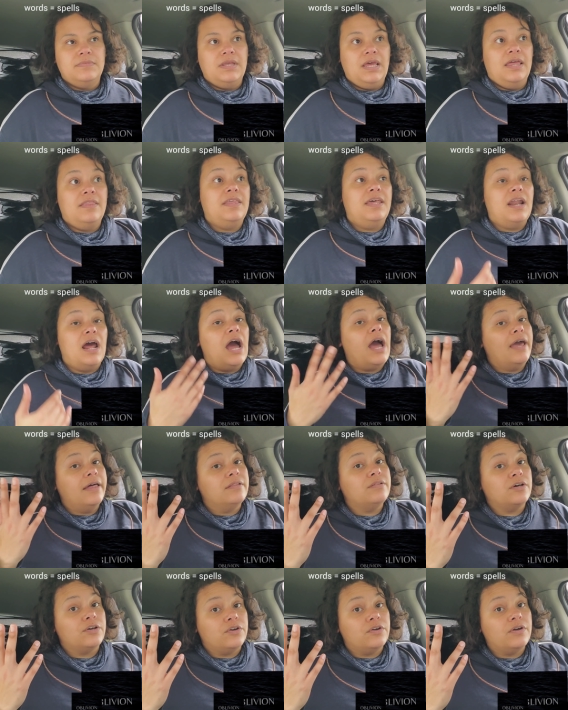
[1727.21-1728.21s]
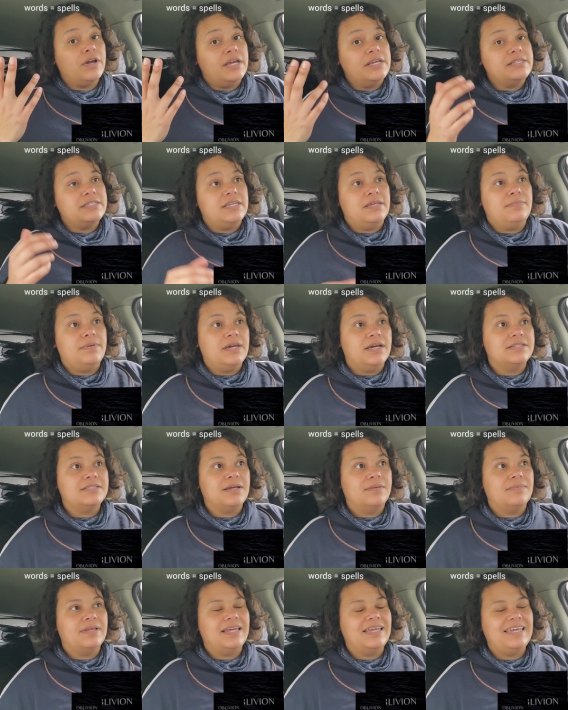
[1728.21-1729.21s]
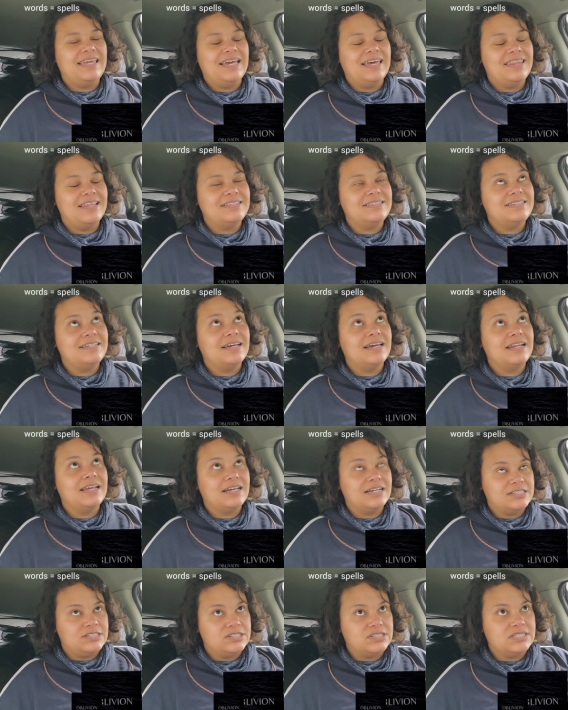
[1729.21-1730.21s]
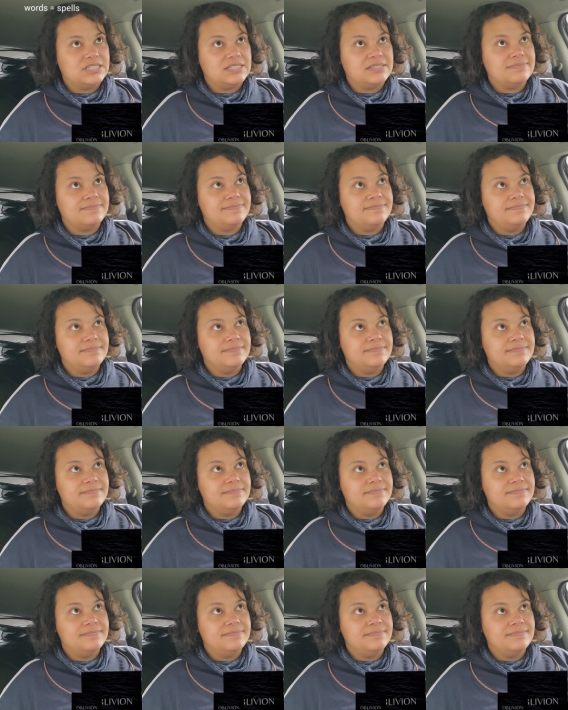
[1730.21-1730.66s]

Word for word: and then I look crazy because I'm like, yeah, that's not actually...